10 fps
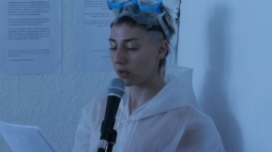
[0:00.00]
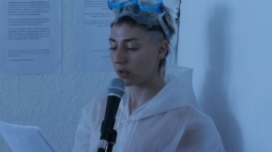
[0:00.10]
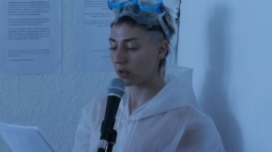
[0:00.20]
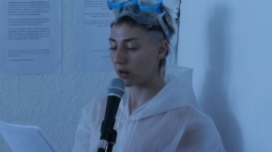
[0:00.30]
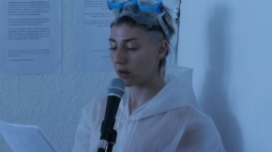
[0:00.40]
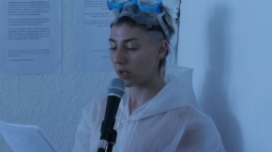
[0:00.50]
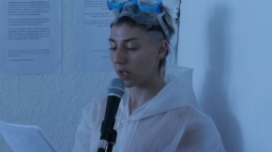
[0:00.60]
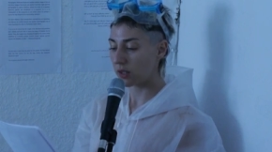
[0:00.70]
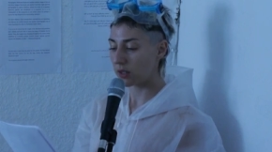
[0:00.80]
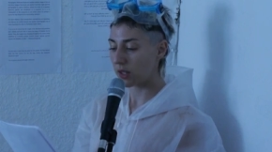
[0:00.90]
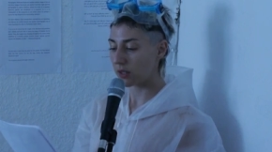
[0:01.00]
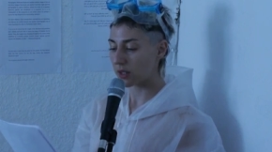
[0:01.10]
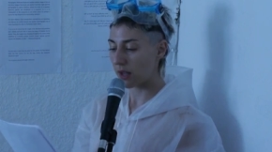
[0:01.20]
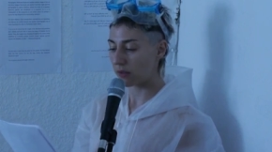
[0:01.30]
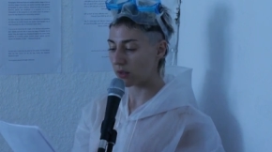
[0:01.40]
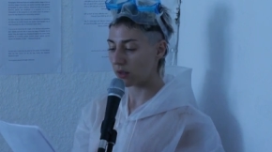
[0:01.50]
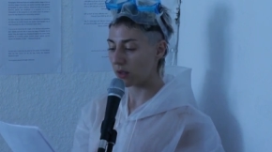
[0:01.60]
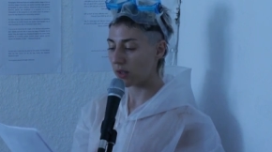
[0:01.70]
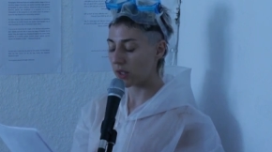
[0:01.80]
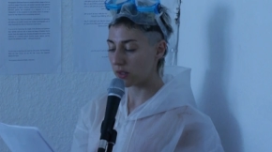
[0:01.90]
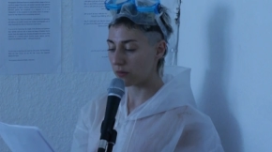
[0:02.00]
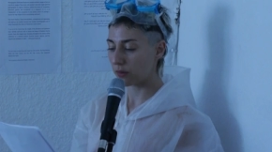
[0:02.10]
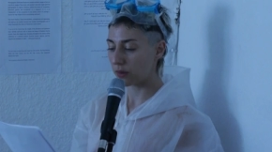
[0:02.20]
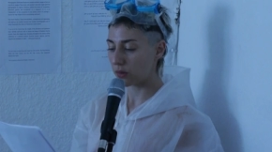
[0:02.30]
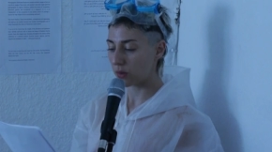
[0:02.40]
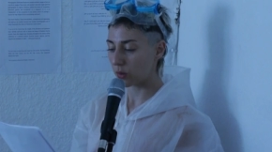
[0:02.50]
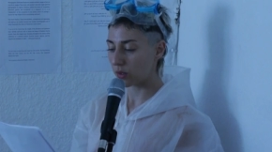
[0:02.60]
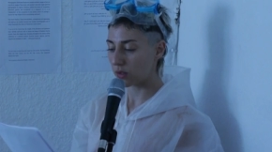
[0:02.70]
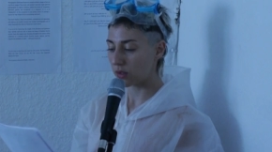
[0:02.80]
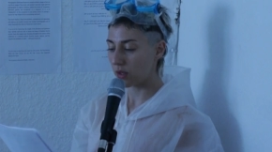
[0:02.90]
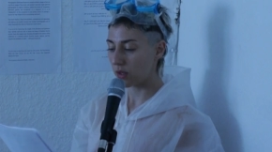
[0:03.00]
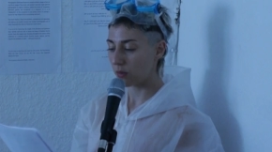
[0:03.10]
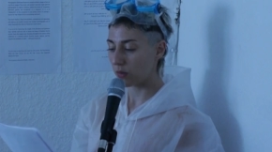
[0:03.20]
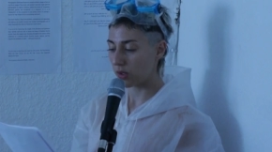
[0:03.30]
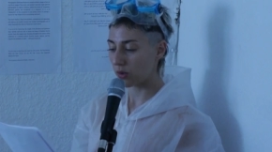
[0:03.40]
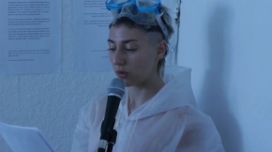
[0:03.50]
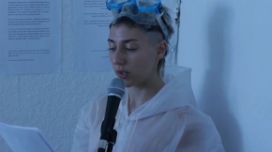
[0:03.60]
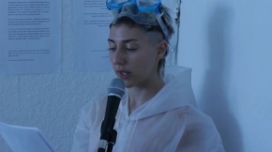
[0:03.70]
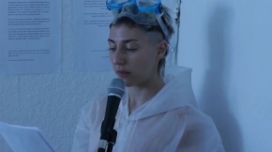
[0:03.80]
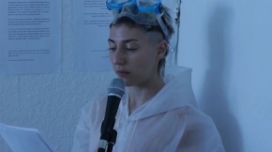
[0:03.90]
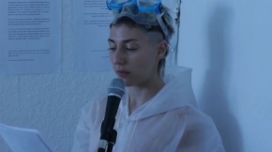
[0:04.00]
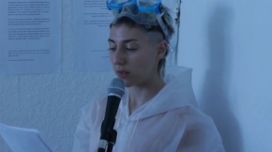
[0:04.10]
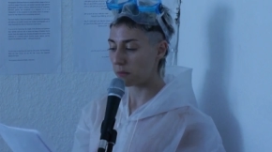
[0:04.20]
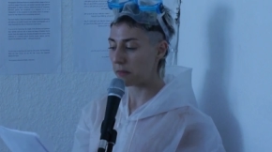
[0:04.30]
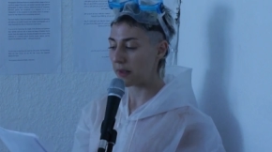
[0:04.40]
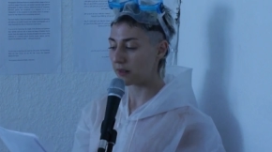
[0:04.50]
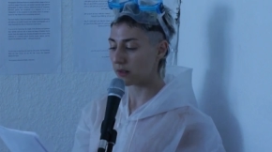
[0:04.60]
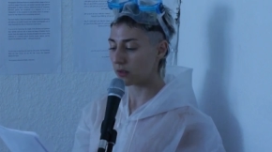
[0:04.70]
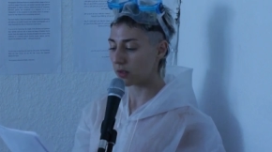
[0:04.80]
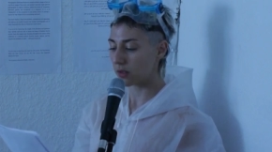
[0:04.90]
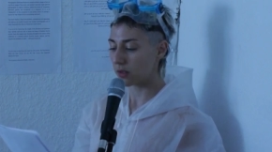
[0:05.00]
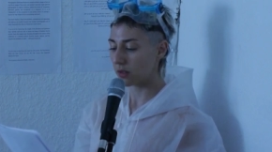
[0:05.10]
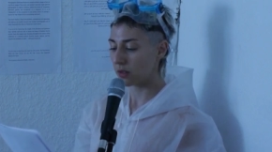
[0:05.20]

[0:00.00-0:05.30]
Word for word: The REC 7 is the first choice when your life depends on it.